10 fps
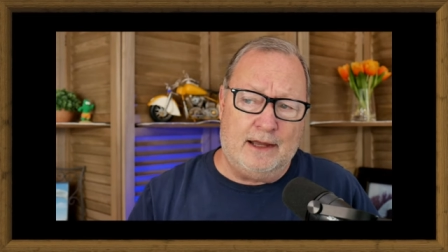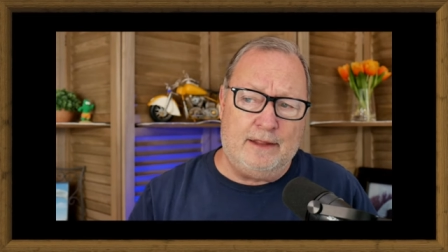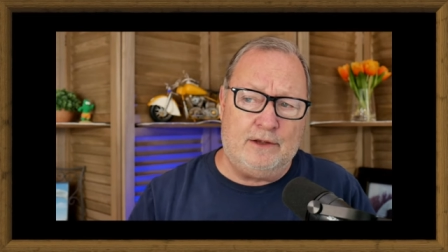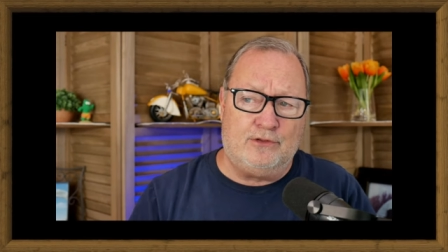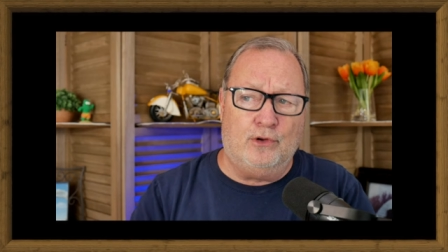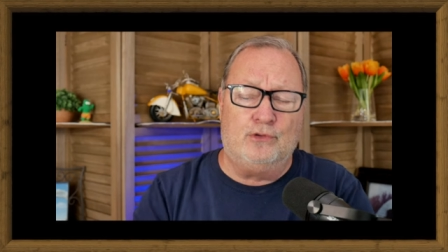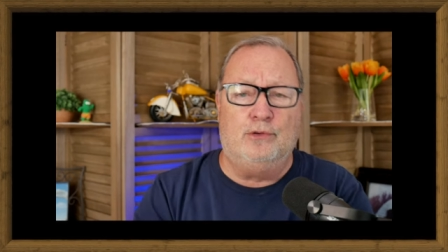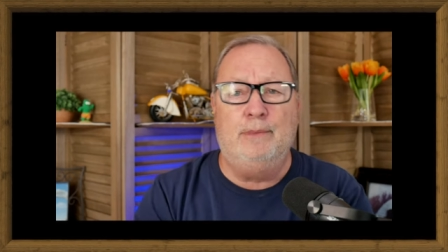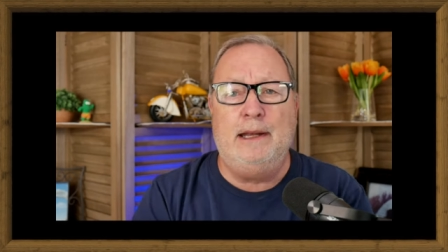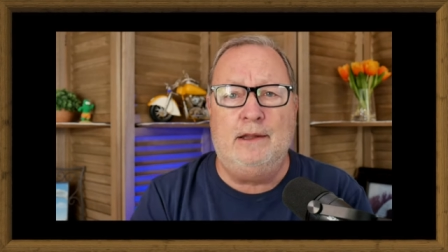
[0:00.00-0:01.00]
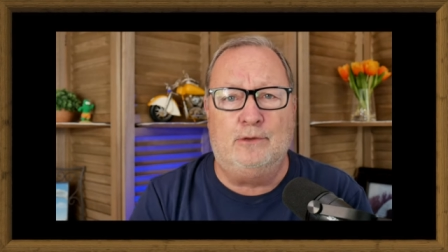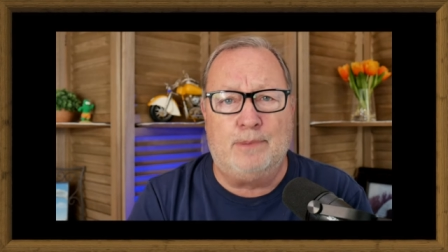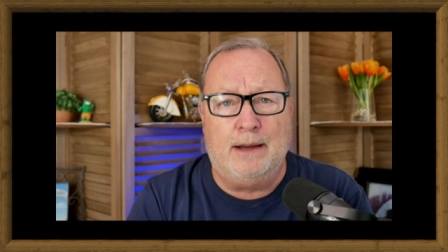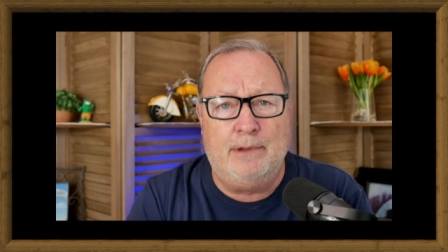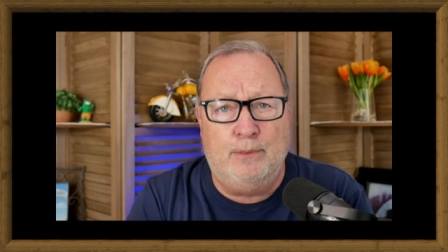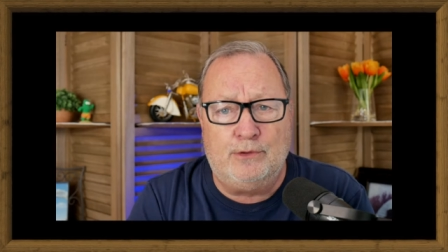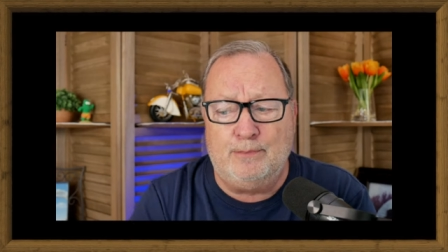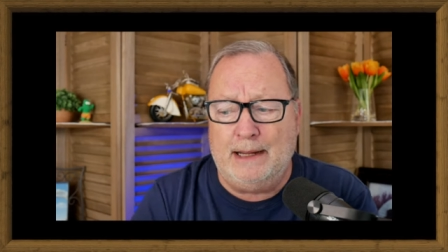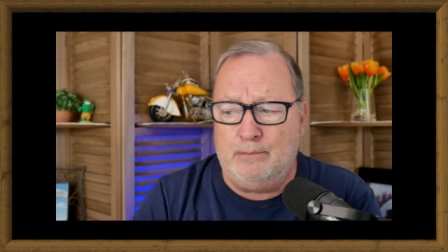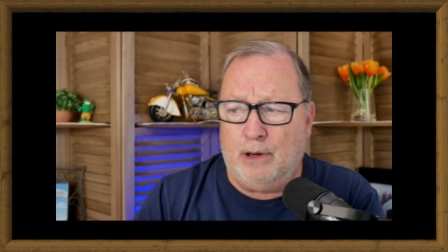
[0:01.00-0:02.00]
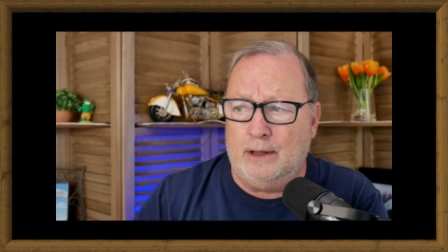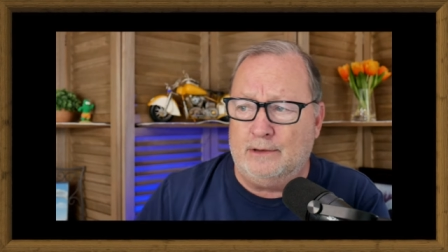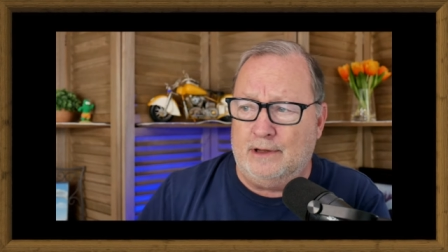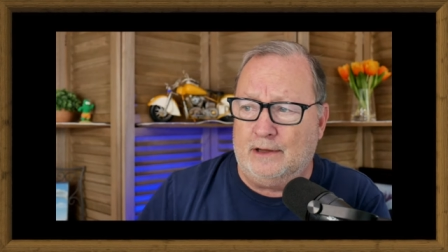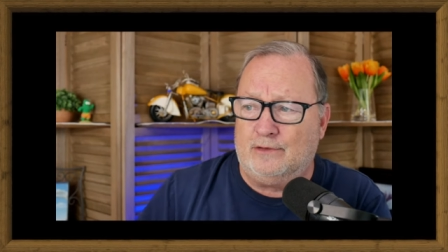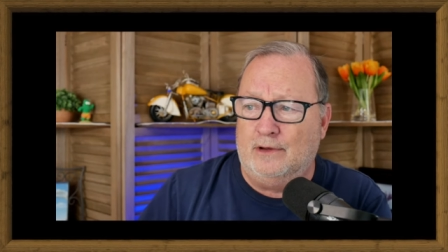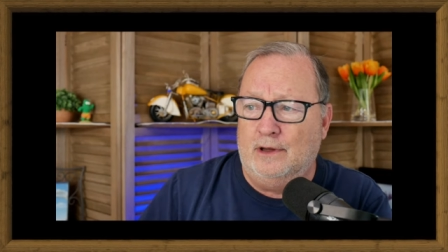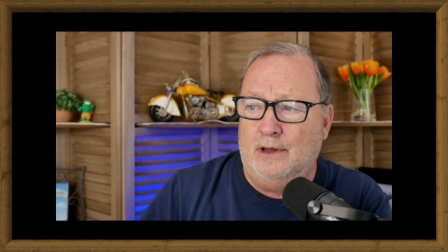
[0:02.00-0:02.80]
I think social media is probably what's made politics